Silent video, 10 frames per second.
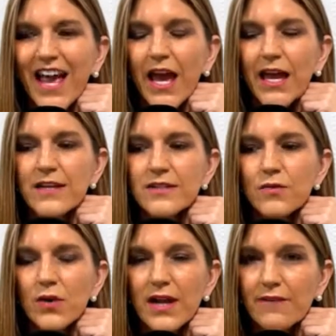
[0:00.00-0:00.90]
and
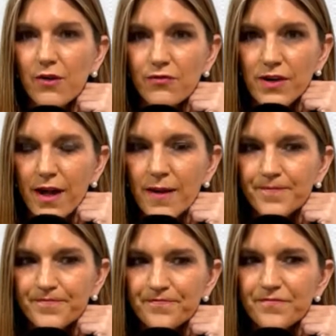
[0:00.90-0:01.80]
what I've
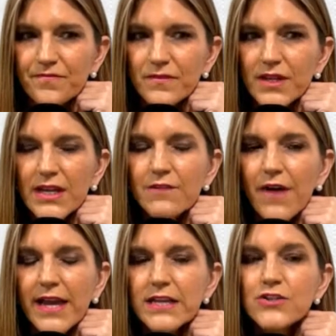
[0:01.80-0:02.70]
overcome. And if
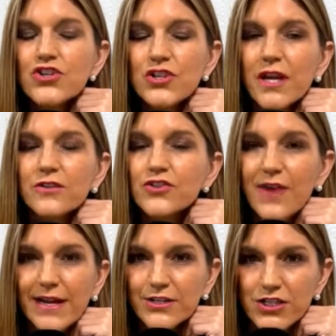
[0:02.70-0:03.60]
I can share
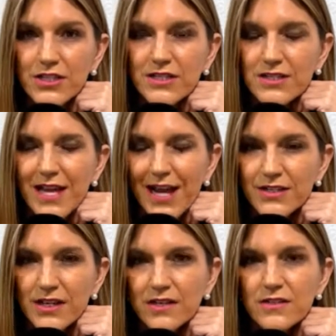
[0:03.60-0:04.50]
strategies and
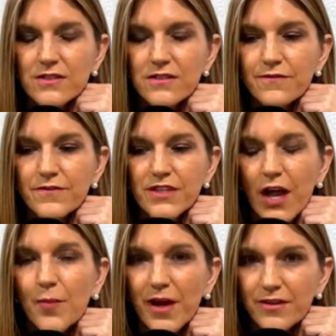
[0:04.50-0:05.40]
tactics to
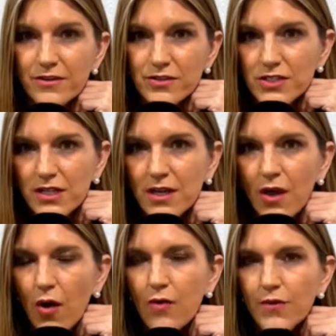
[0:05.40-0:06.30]
help others
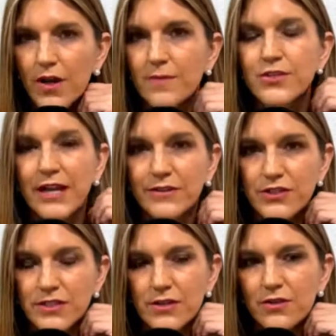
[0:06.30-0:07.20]
overcome
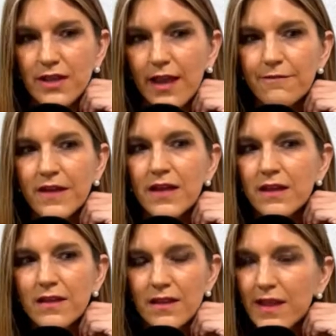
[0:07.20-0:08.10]
challenges in their life,
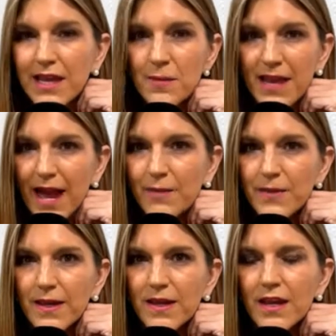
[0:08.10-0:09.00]
and then they can be
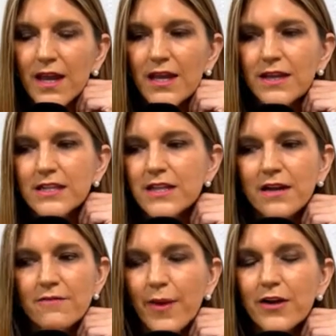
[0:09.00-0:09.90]
happy. And that's
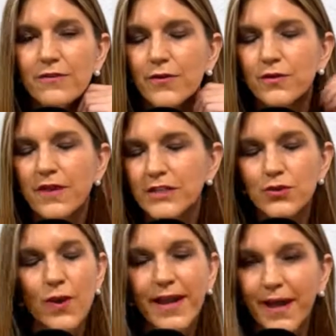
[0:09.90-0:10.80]
kind of part of
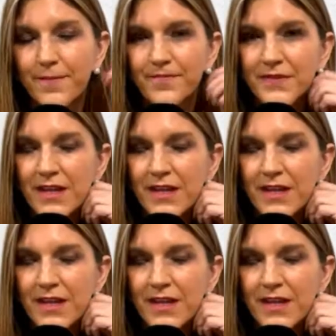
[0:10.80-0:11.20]
who I am.